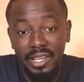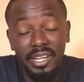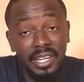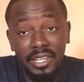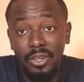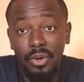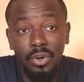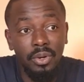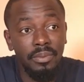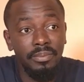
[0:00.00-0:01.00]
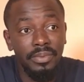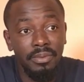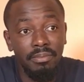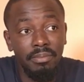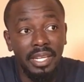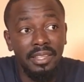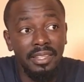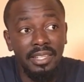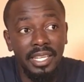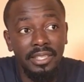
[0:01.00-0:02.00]
a herder or back in
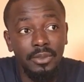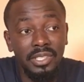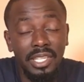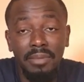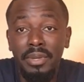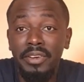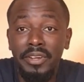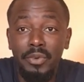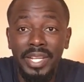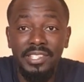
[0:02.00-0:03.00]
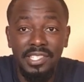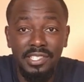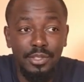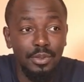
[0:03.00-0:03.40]
the day they would say American ranchers.